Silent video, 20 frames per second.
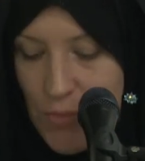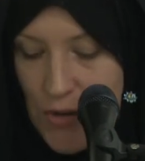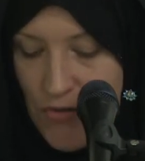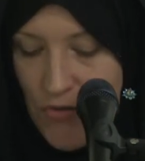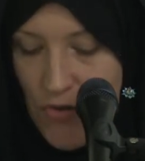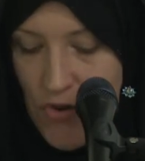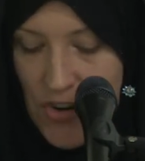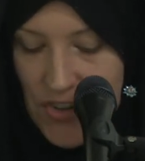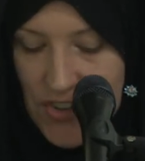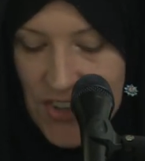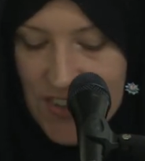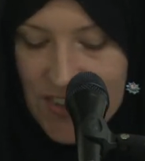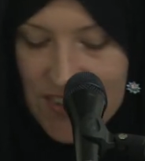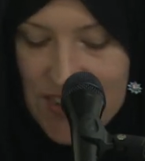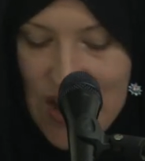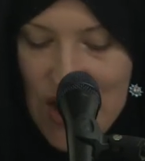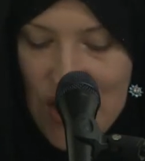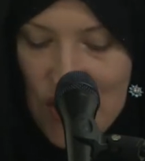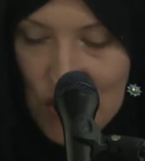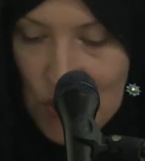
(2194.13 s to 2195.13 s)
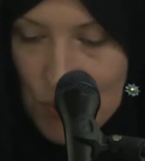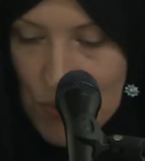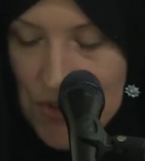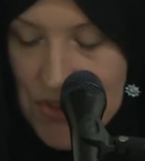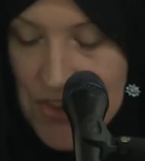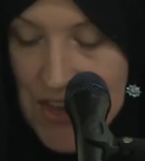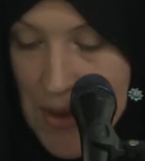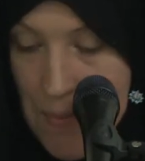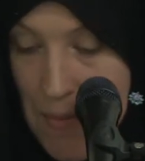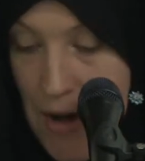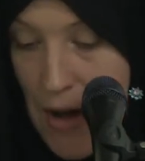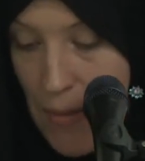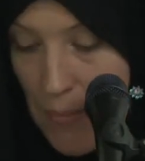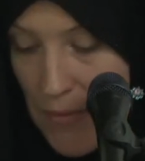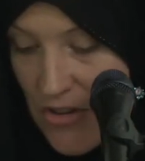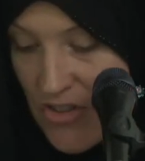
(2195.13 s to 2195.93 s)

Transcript: But of course, he stands with the imam.